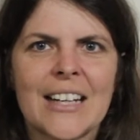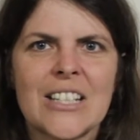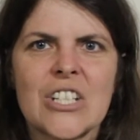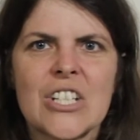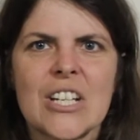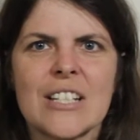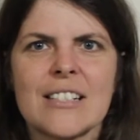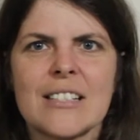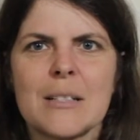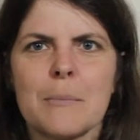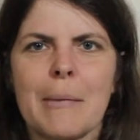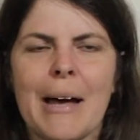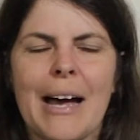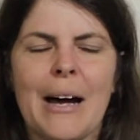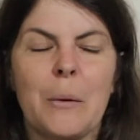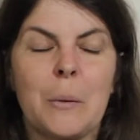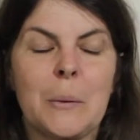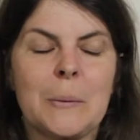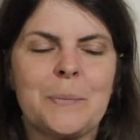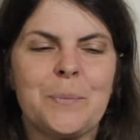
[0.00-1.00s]
just
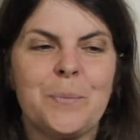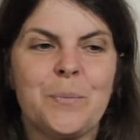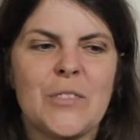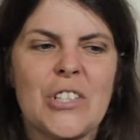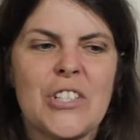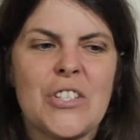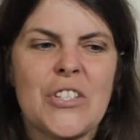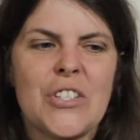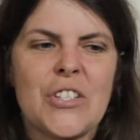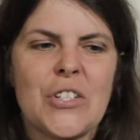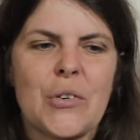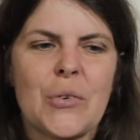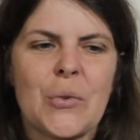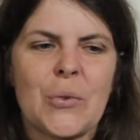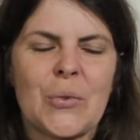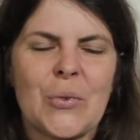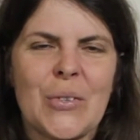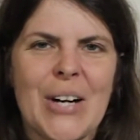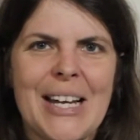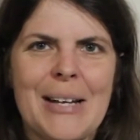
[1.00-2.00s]
about
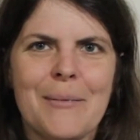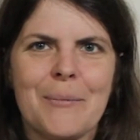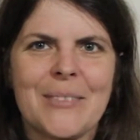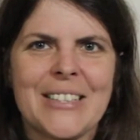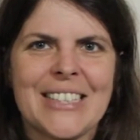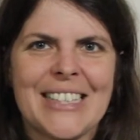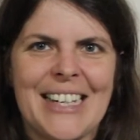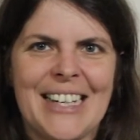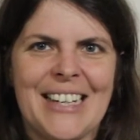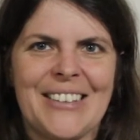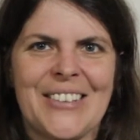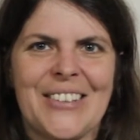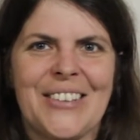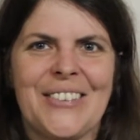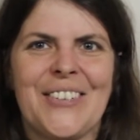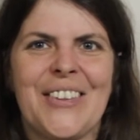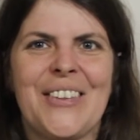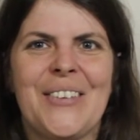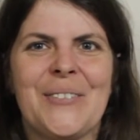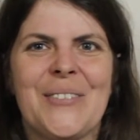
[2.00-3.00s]
scraped out
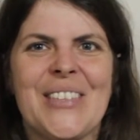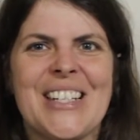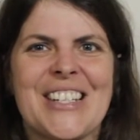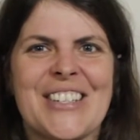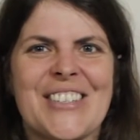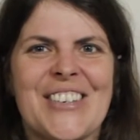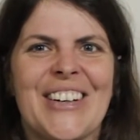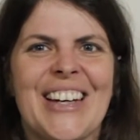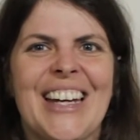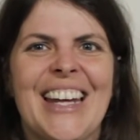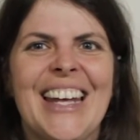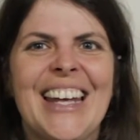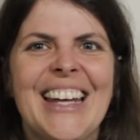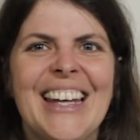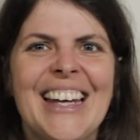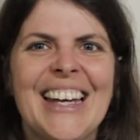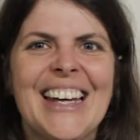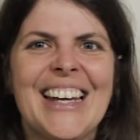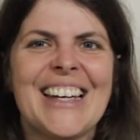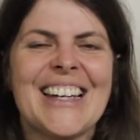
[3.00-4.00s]
of the mystery
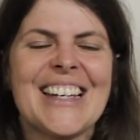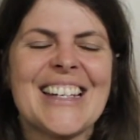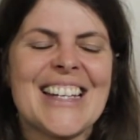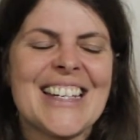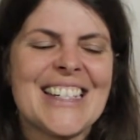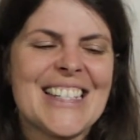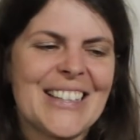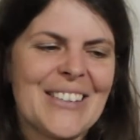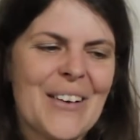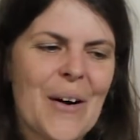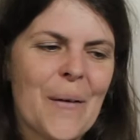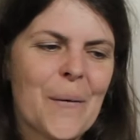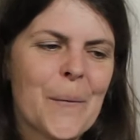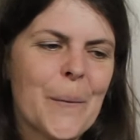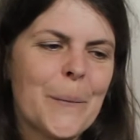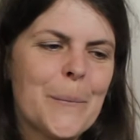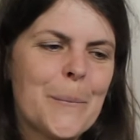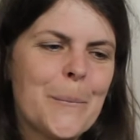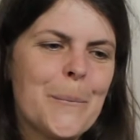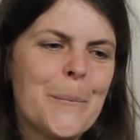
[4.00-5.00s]
knit
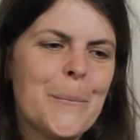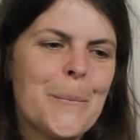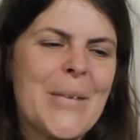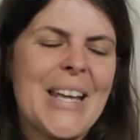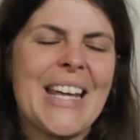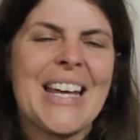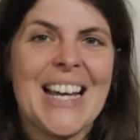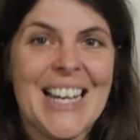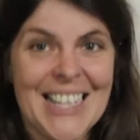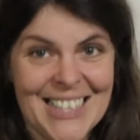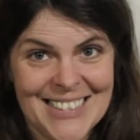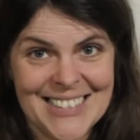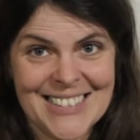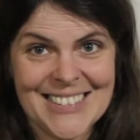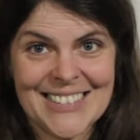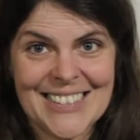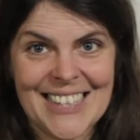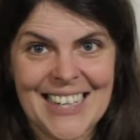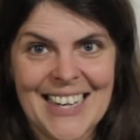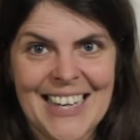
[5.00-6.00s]
along because
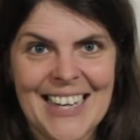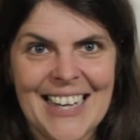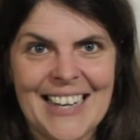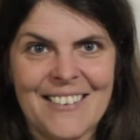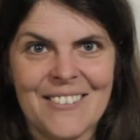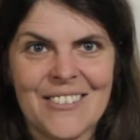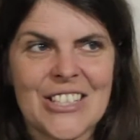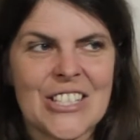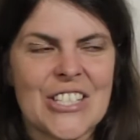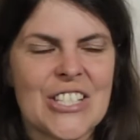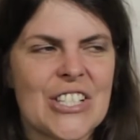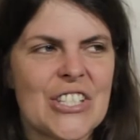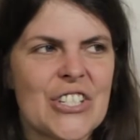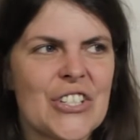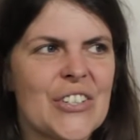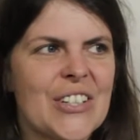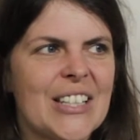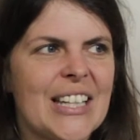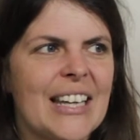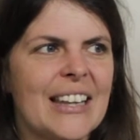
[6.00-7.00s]
I was
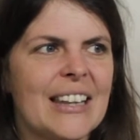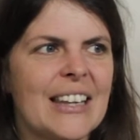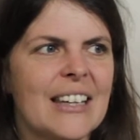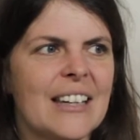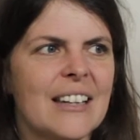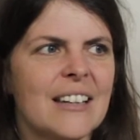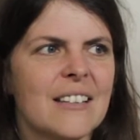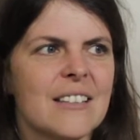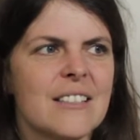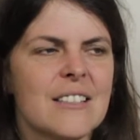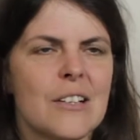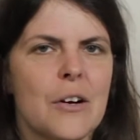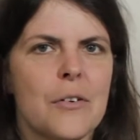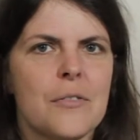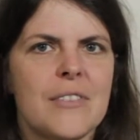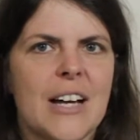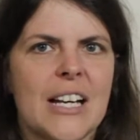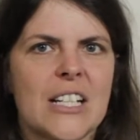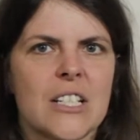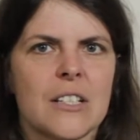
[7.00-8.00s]
joining the Slow
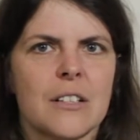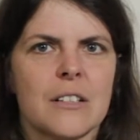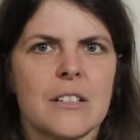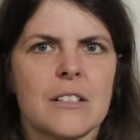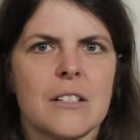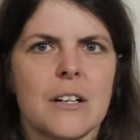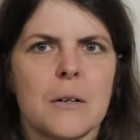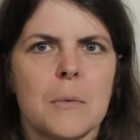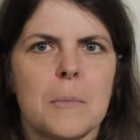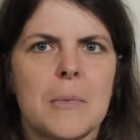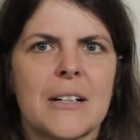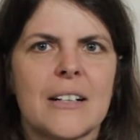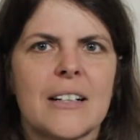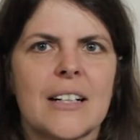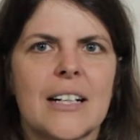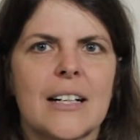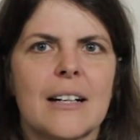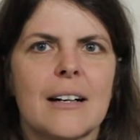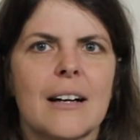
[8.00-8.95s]
Fashion October